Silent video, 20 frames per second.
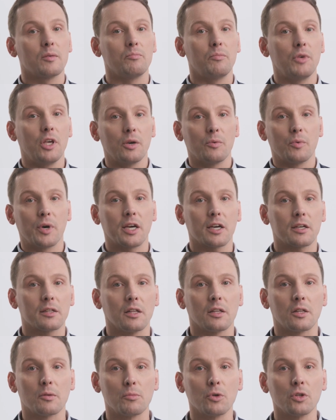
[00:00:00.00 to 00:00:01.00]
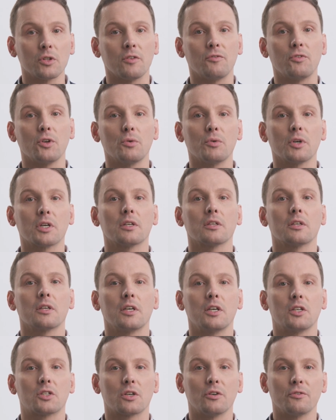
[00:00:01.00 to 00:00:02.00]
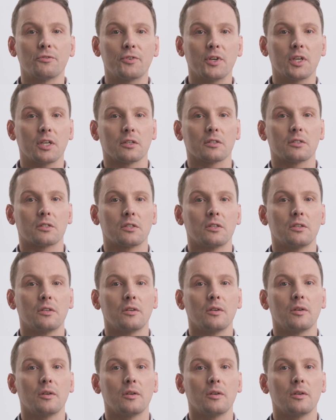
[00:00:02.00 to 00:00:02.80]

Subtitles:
Be aware that the Multiviewer is configured,